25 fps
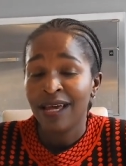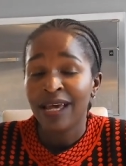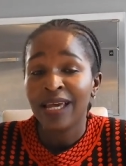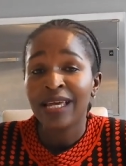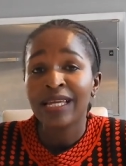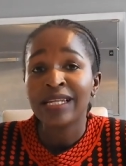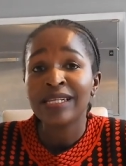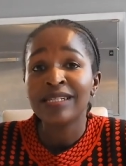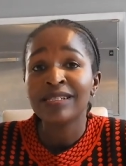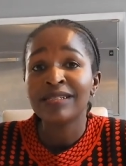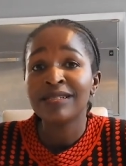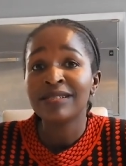
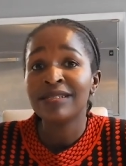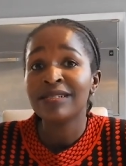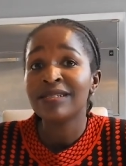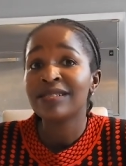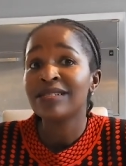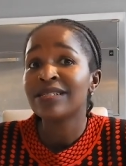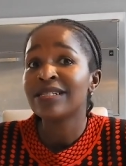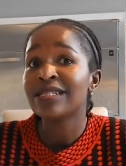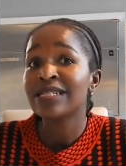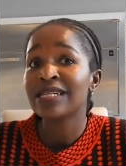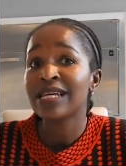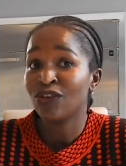
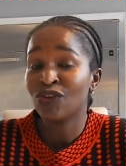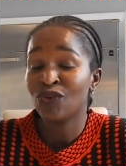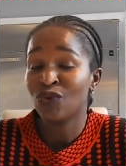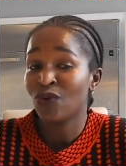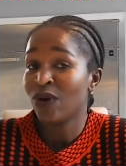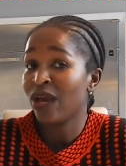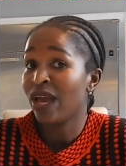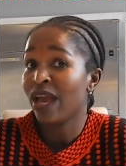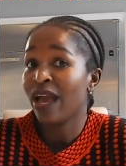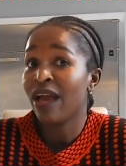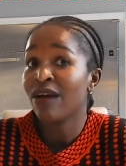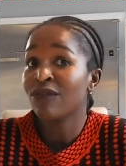And
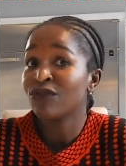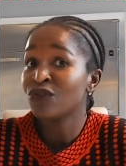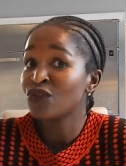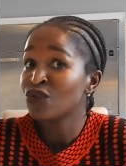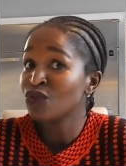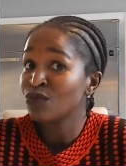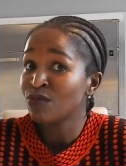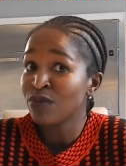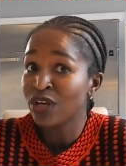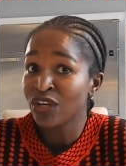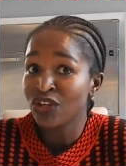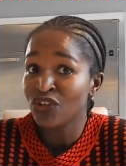you have
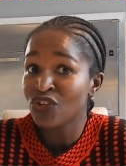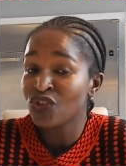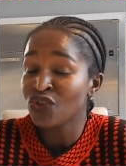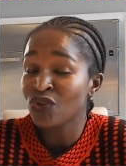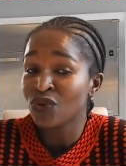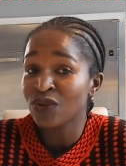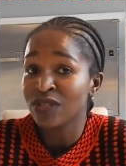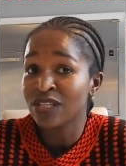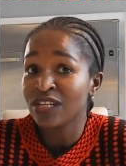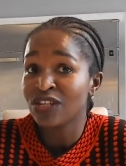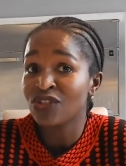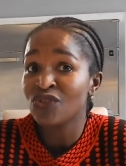to make
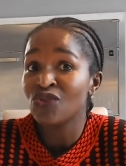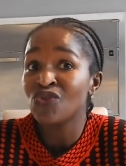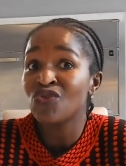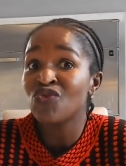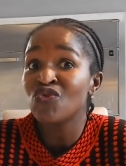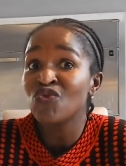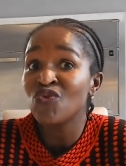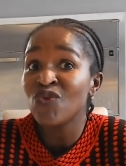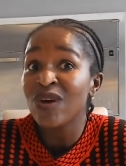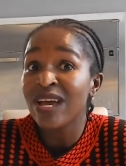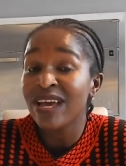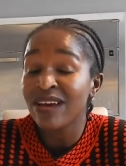sure that you
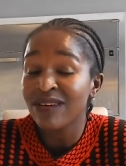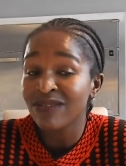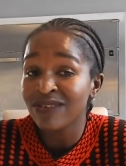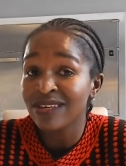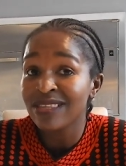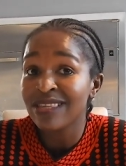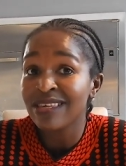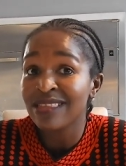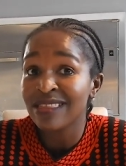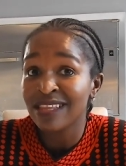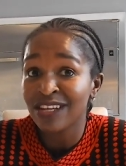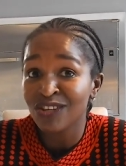do
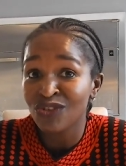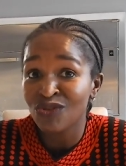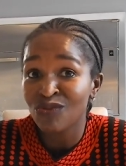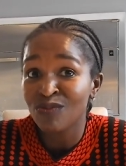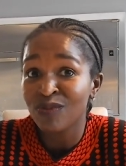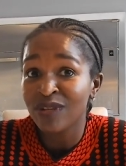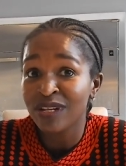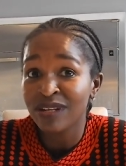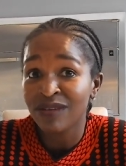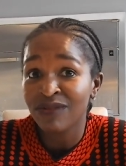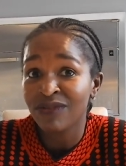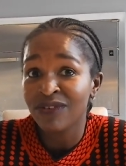everything that you
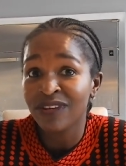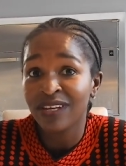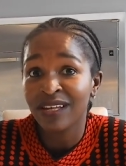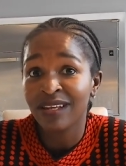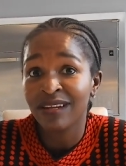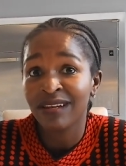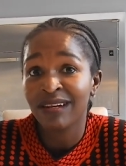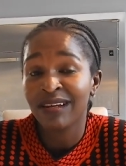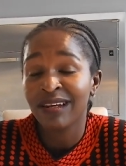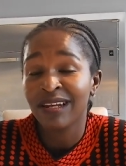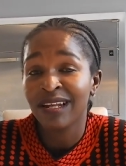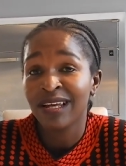believe
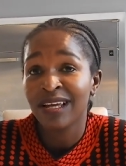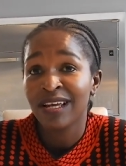in.